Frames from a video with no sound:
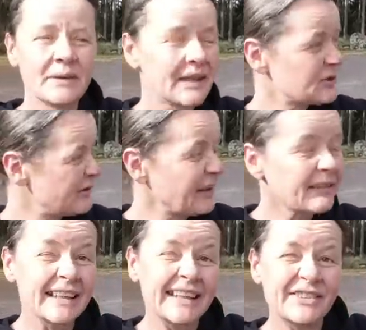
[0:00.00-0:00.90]
with its
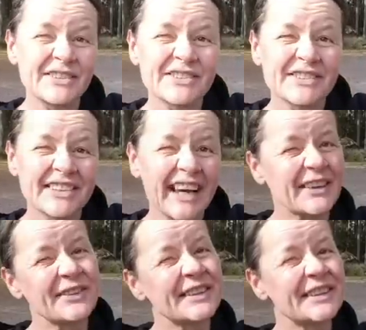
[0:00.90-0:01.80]
ground clearance,
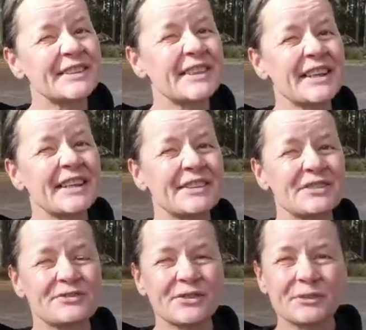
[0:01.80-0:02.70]
I think I'd
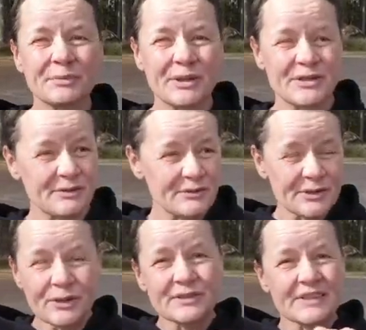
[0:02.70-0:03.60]
have struggled, because there
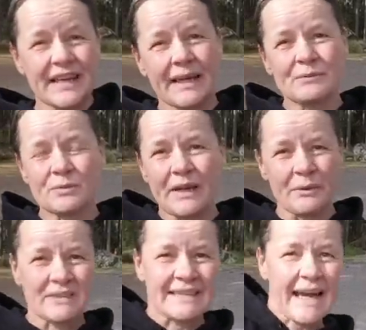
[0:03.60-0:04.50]
was loads of times when
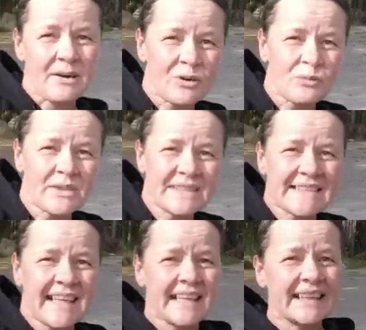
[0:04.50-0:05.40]
it was down on one
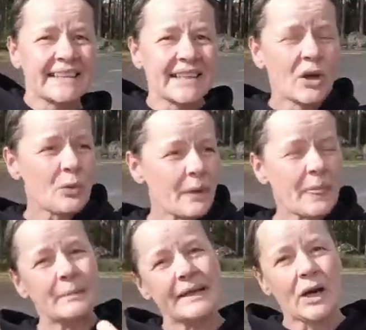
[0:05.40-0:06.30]
side, yeah, the
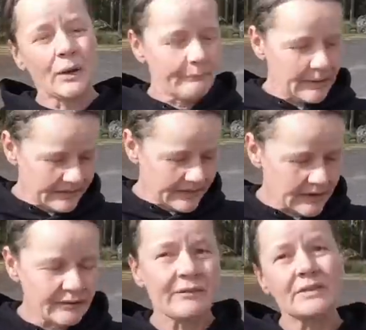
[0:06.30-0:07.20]
camber, with the big hump of
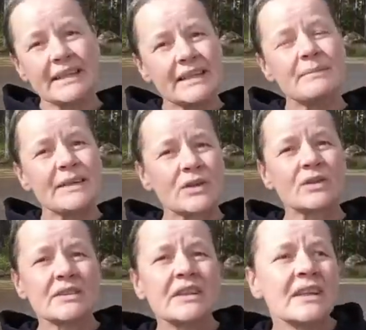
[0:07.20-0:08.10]
the gravel in the
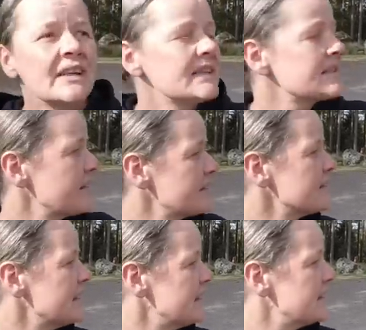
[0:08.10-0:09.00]
middle.
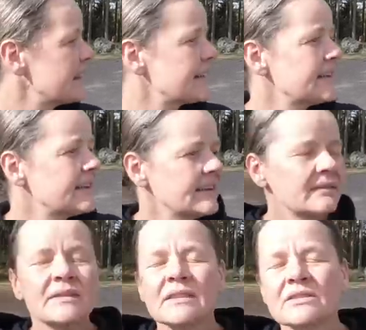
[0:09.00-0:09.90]
So I think
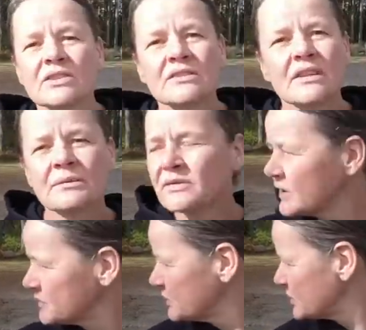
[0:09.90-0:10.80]
it's good that we've
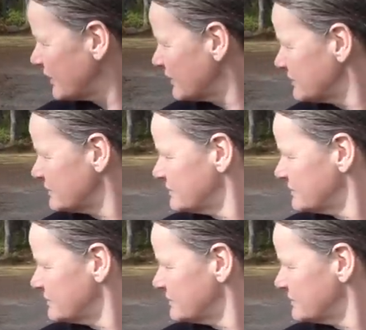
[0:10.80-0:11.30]
got as much ground